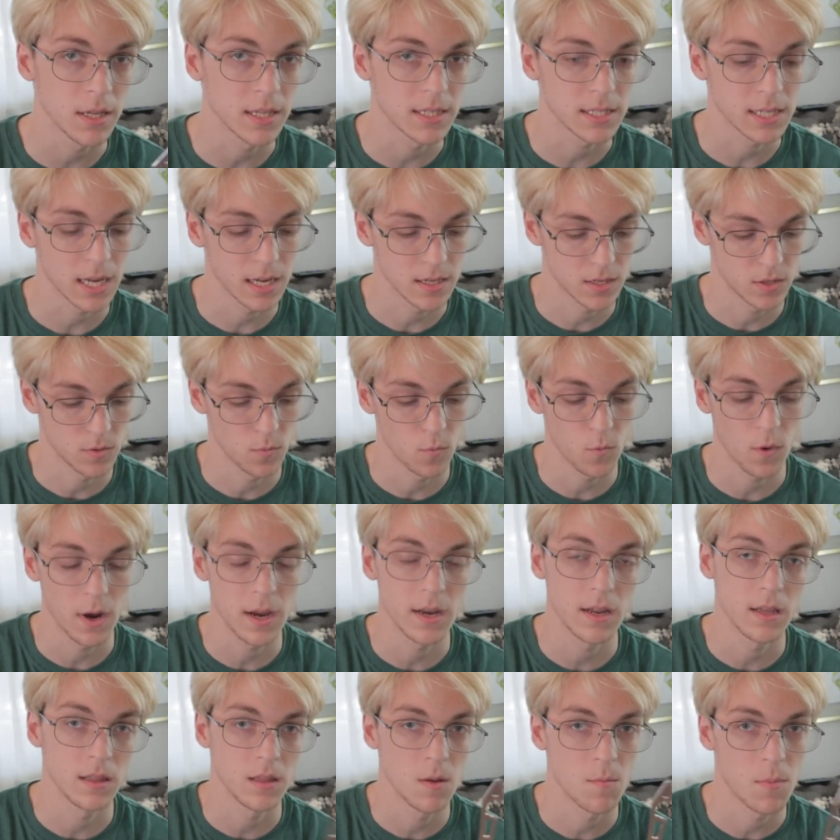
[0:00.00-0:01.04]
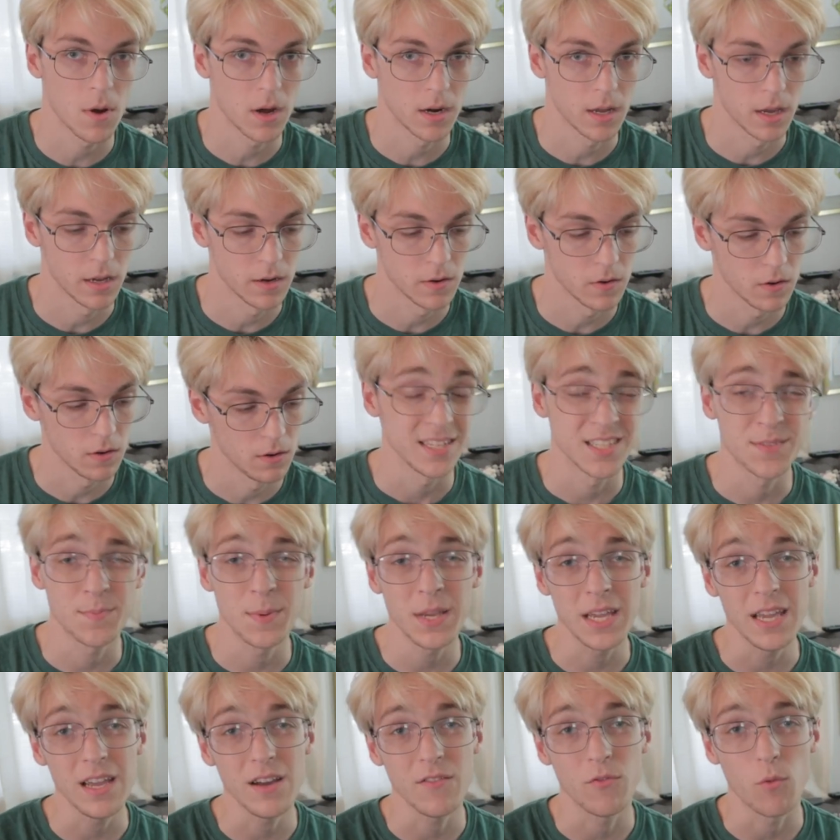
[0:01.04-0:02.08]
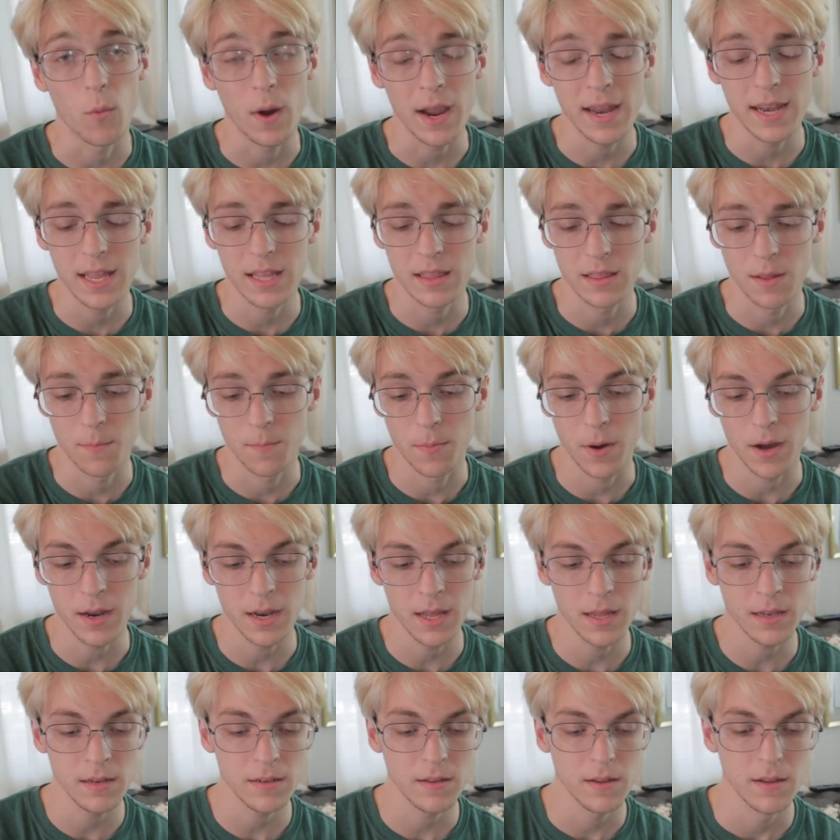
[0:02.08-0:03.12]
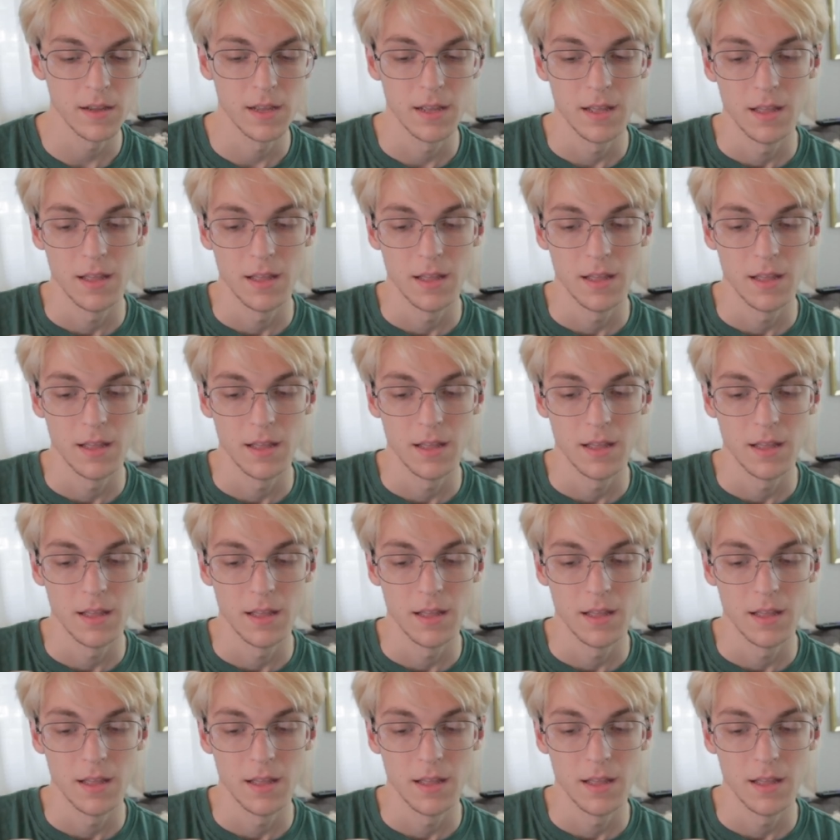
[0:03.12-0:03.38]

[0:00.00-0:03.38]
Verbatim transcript: It's got some weight in the butt end. And speaking of weight in the butt end,